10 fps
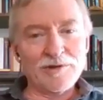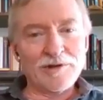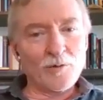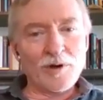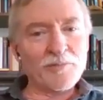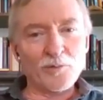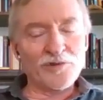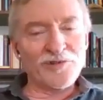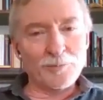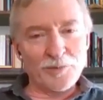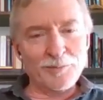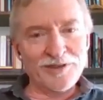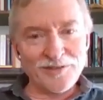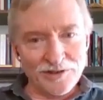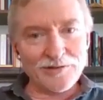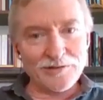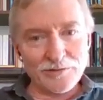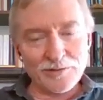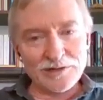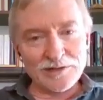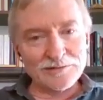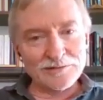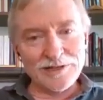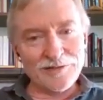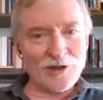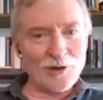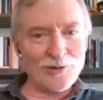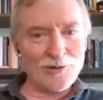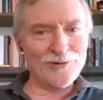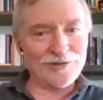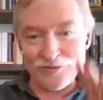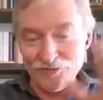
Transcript: co-ops were simply businesses, right? Even though he's using these